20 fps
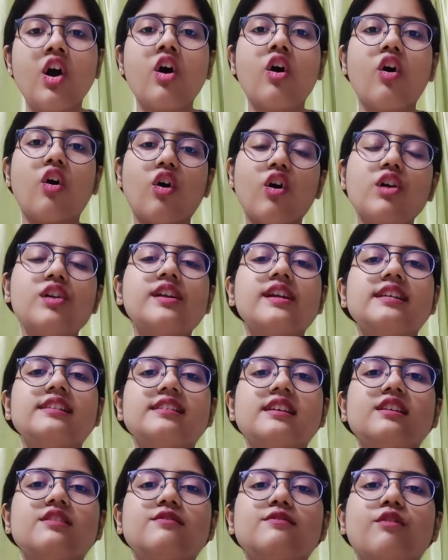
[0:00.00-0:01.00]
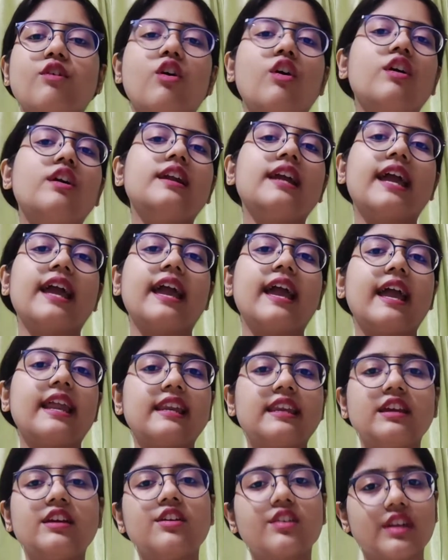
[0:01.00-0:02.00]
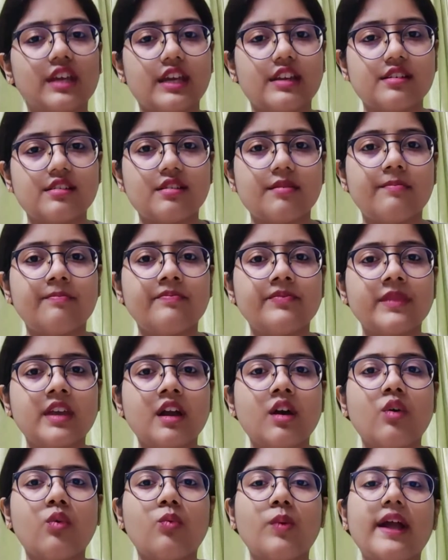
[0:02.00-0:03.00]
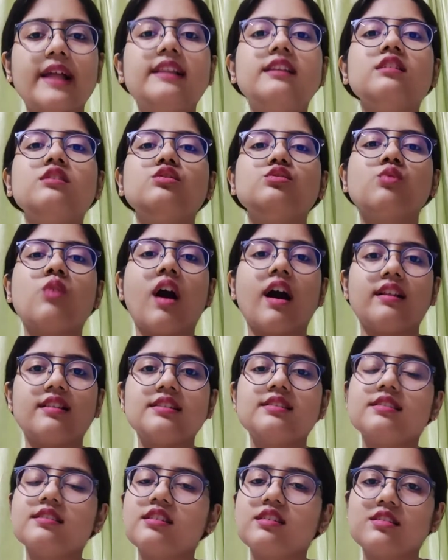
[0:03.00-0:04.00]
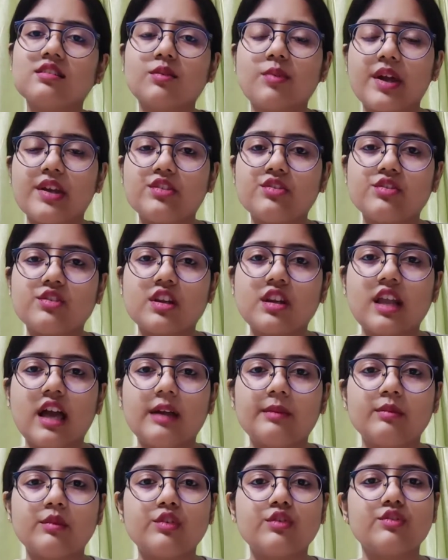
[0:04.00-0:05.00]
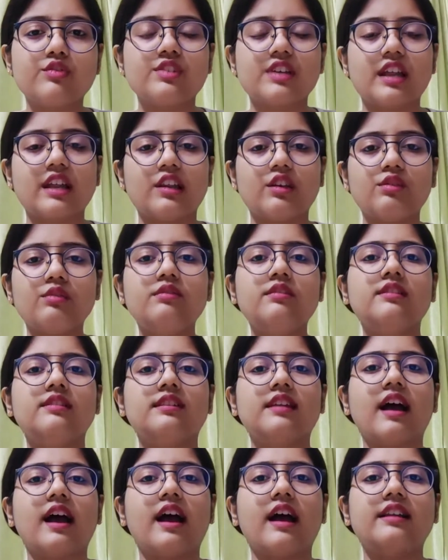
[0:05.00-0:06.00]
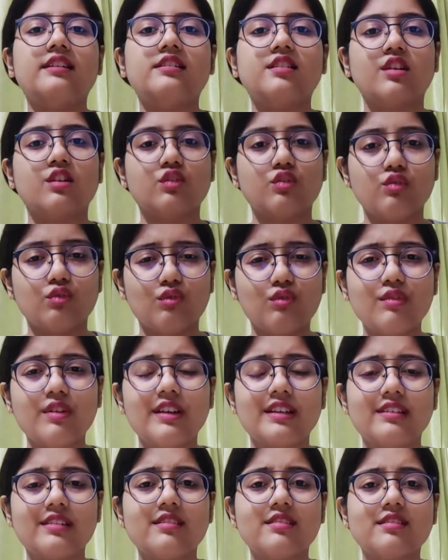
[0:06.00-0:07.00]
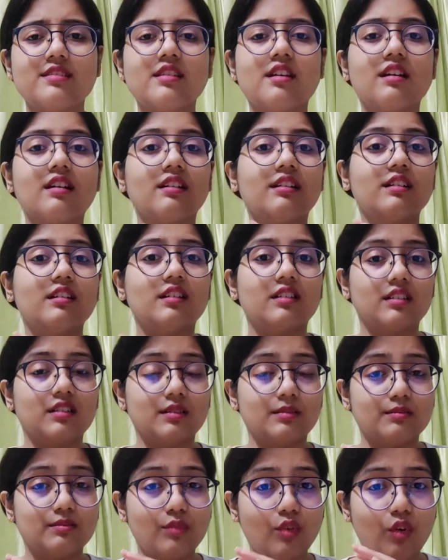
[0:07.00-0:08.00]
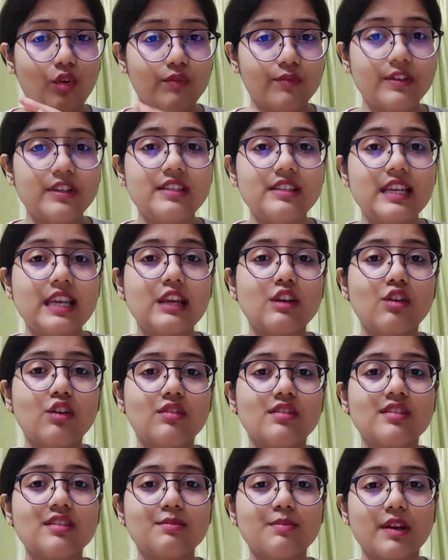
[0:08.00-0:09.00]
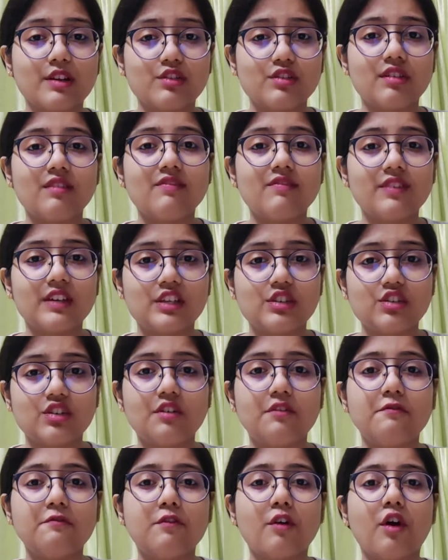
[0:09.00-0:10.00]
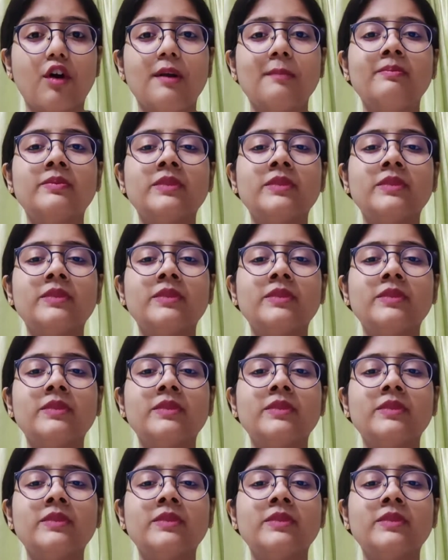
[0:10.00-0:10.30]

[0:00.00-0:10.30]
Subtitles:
or is it for any creator? Well, to answer this question, I'm going to tell you that no, it is obviously not a special feature for